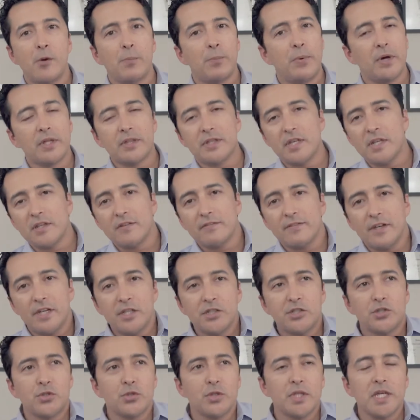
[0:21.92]
but then
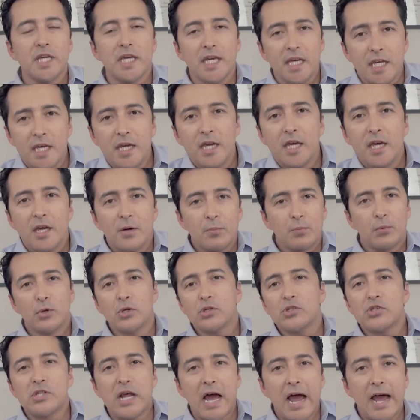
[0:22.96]
eventually
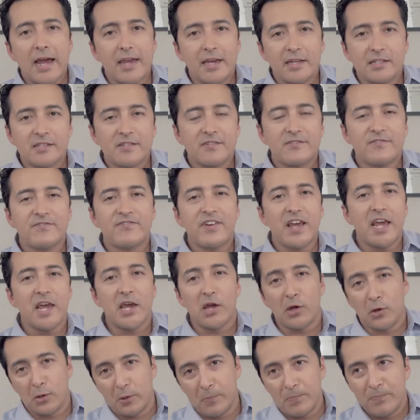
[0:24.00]
most diets
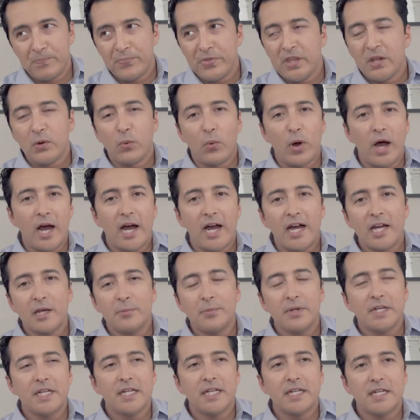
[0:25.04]
fail. Why?
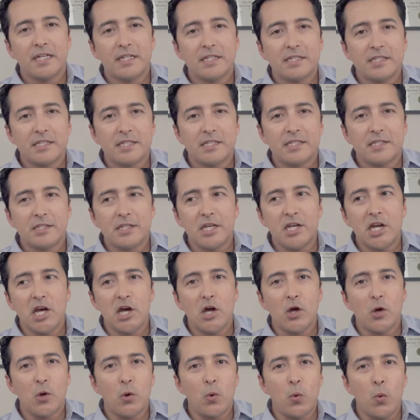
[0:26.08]
Because,
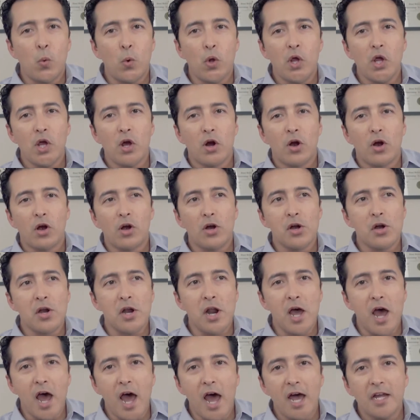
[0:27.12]
we are
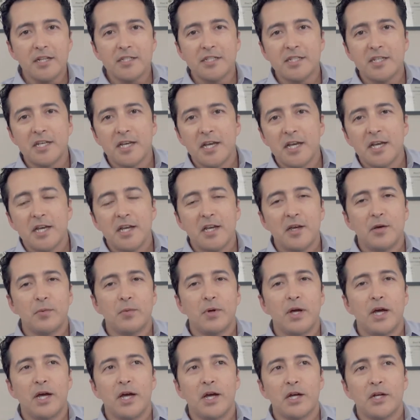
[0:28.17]
not
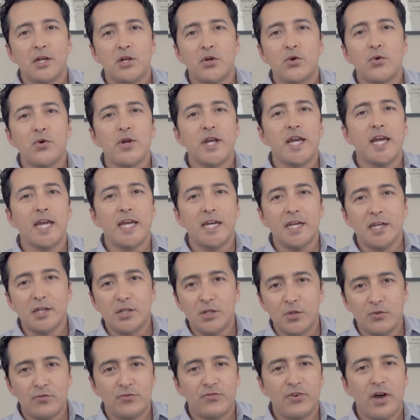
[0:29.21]

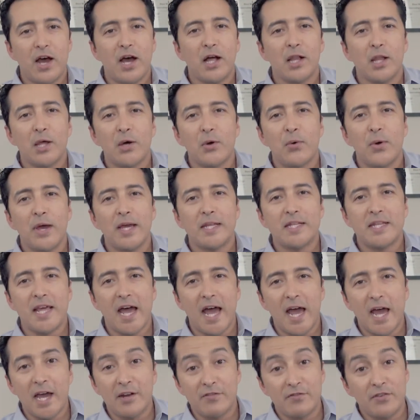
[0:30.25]
created to follow a
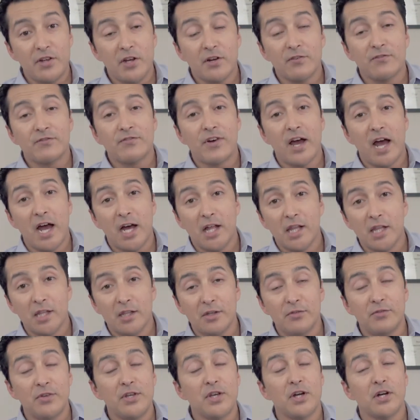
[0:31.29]
diet. We
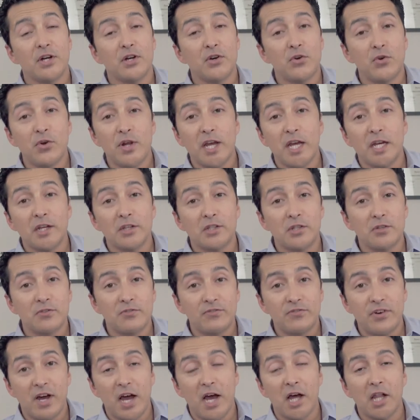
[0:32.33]
are created to
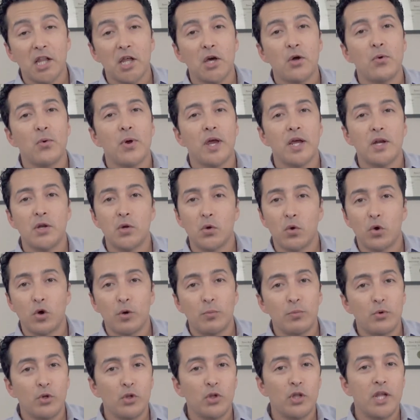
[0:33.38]
follow a
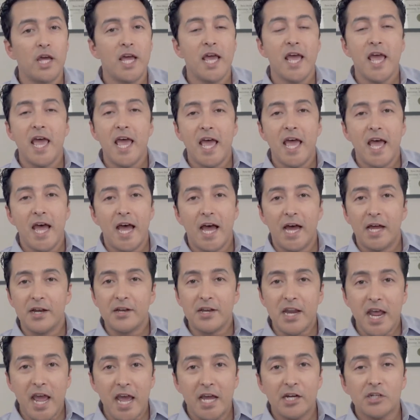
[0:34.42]
normal,
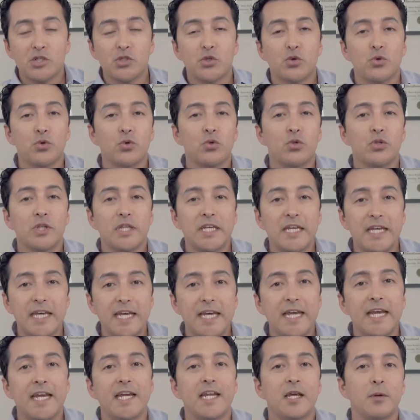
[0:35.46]
natural
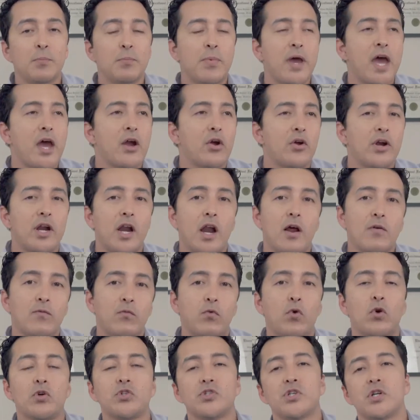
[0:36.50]
eating pattern. And
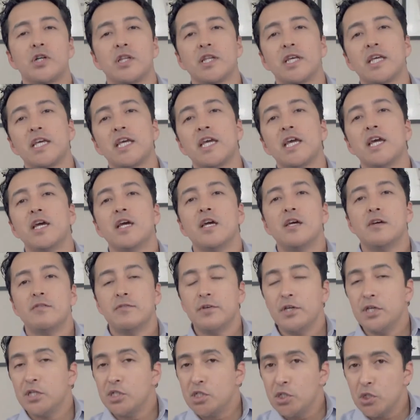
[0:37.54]
unfortunately,
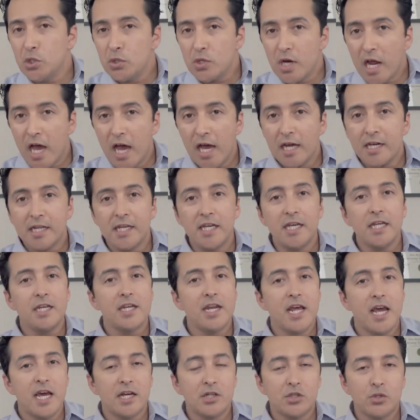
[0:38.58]
we do not eat
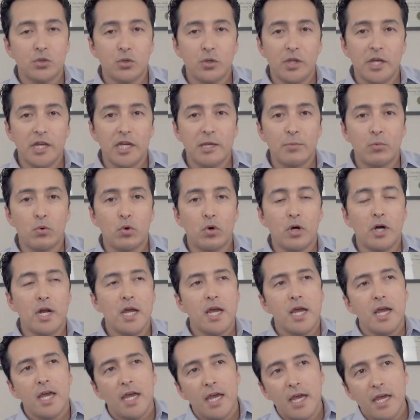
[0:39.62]
natural anymore.
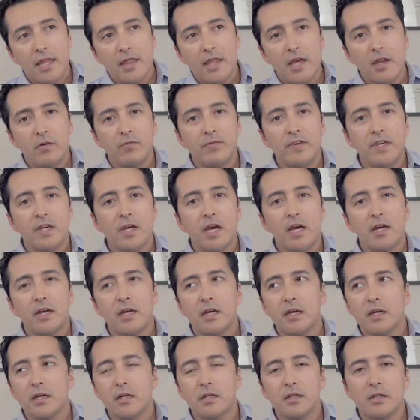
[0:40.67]
And then we kind
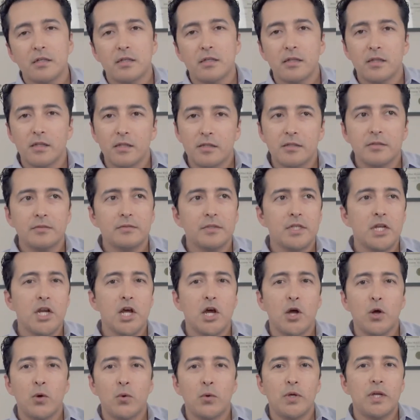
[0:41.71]
of,
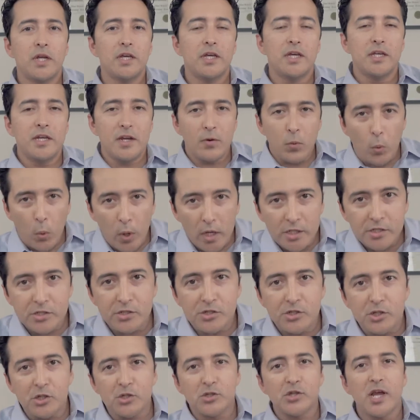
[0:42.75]
in a Western
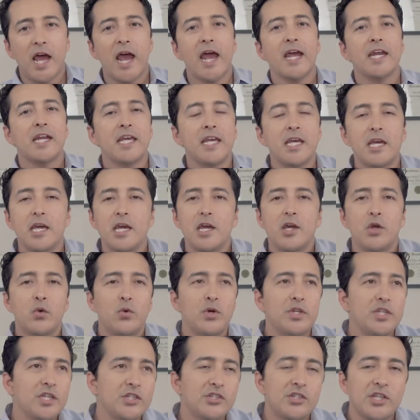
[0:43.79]
society,
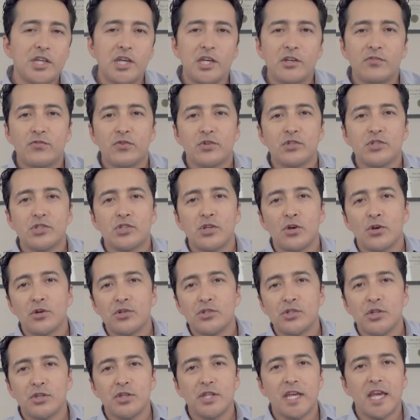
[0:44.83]
we just eat for
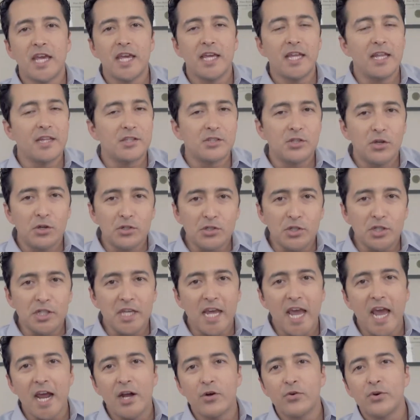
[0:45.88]
social
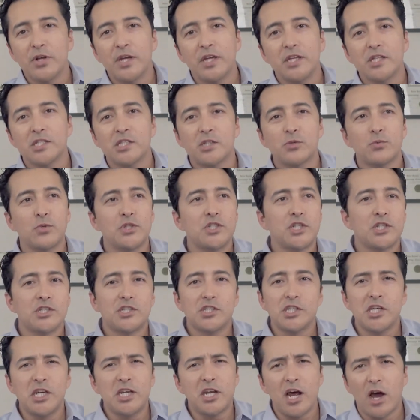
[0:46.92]
gatherings. We
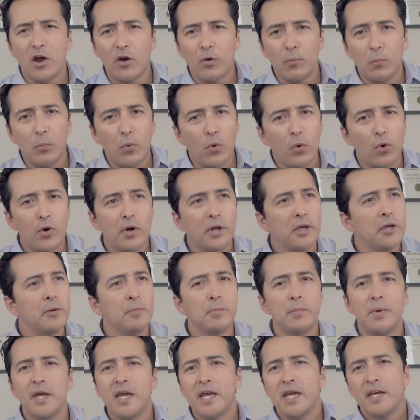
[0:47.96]
just eat out of
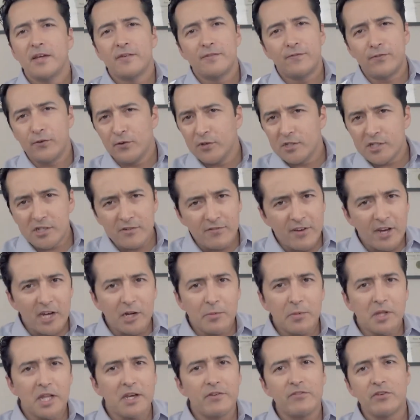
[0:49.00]
boredom. Food is
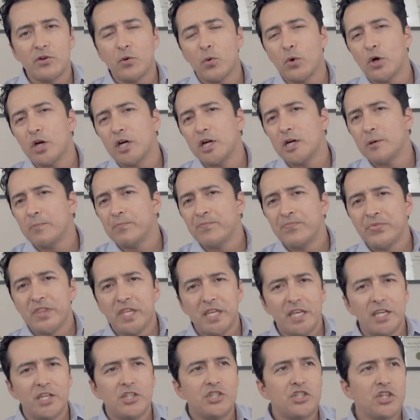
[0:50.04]
available everywhere.
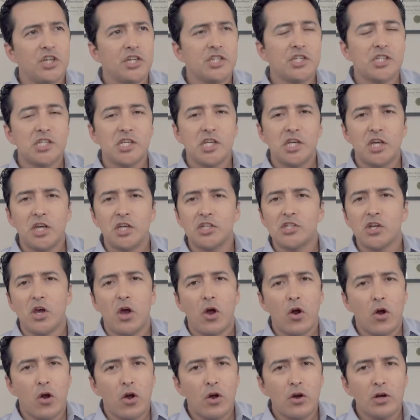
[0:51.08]
It just is
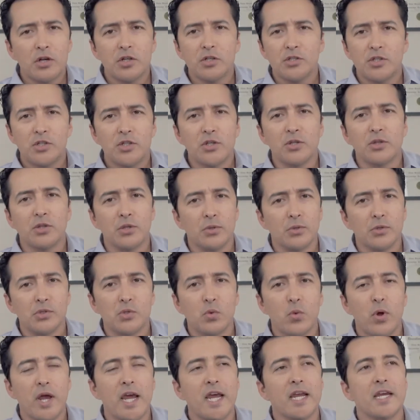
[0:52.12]
hard to lose
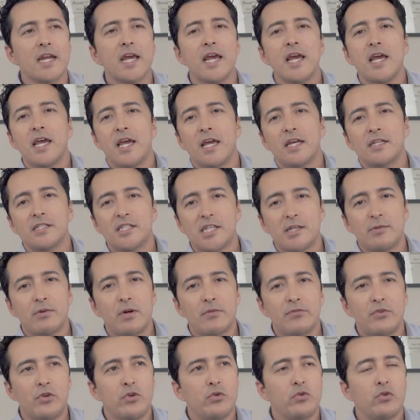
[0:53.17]
weight. And some
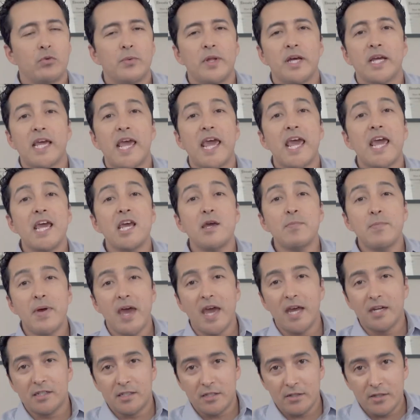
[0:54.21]
of you will be like,
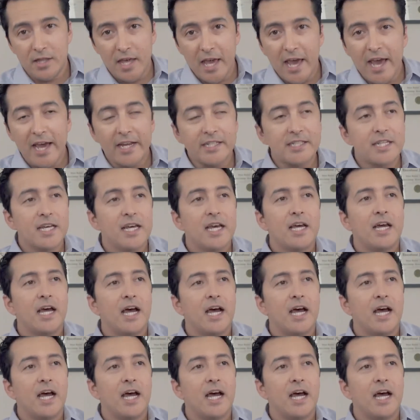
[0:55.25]
amen to that.